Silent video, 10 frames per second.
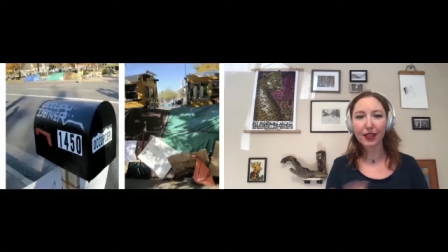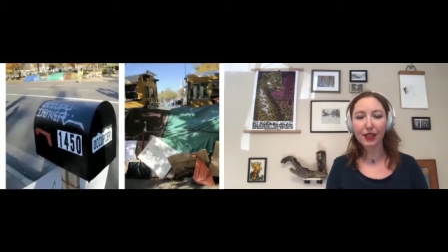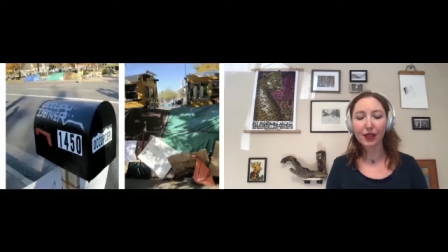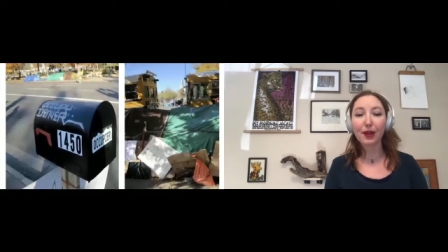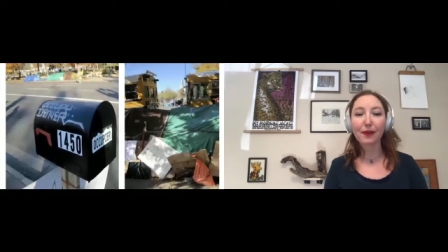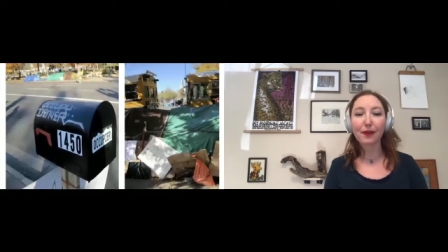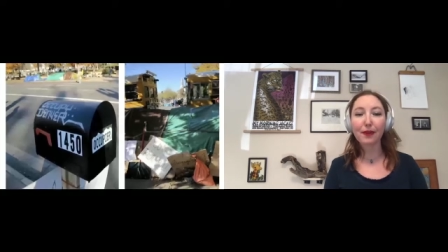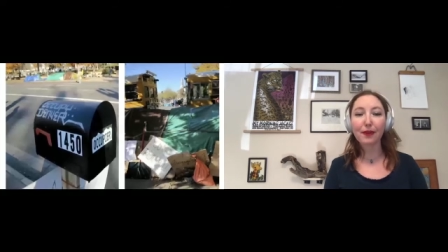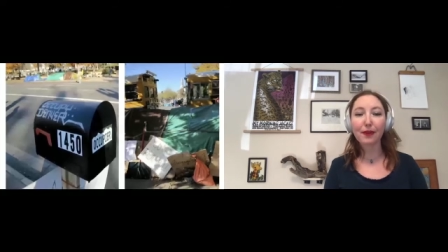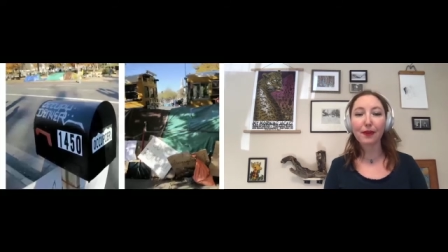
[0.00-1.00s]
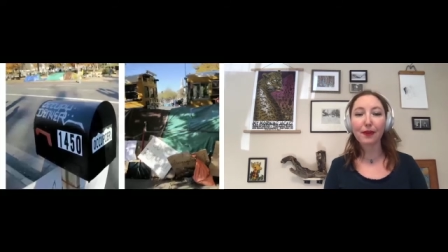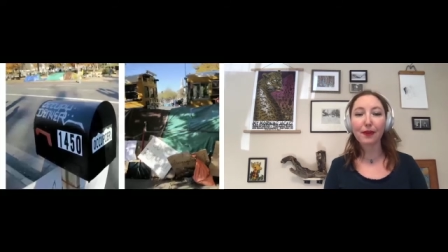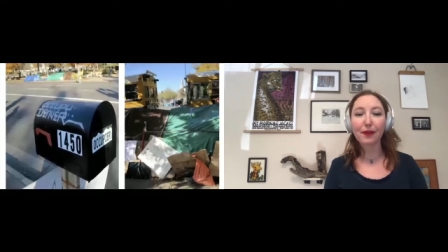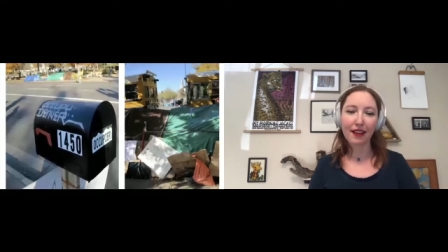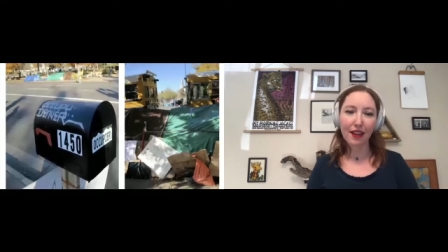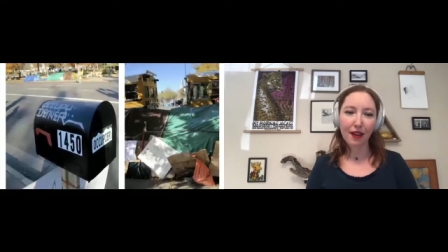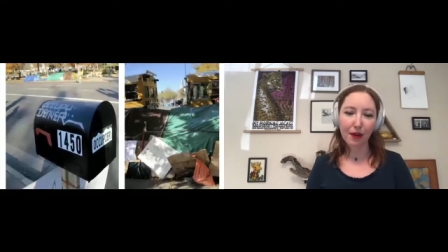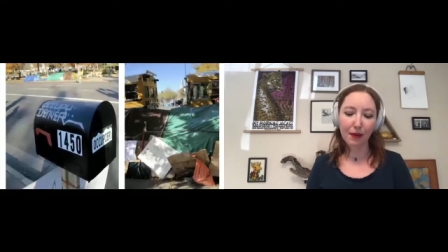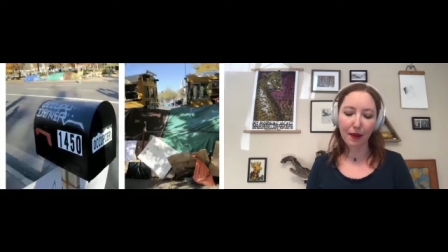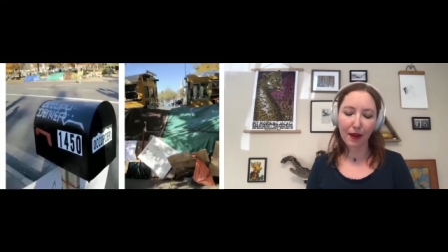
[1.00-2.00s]
So we were really lucky
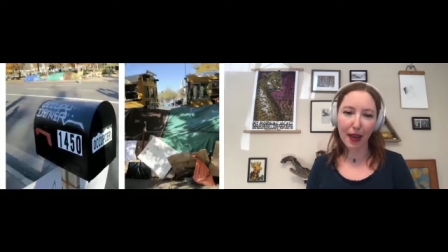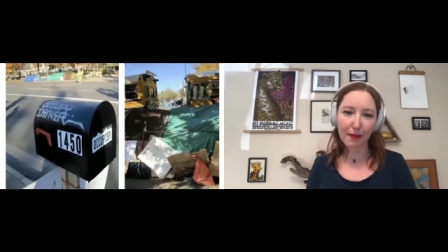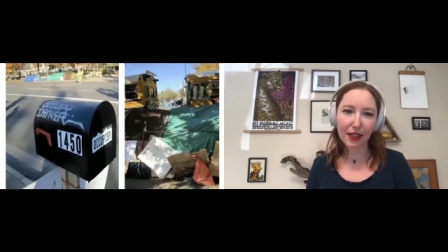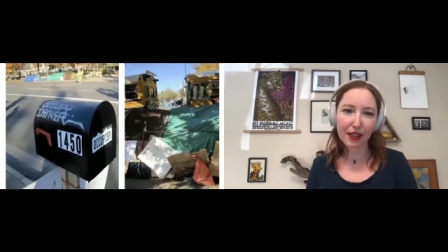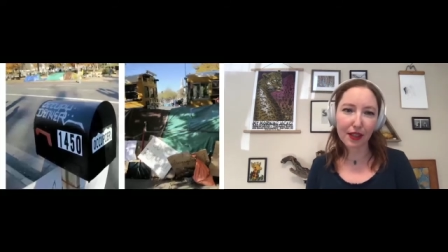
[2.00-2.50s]
when we were able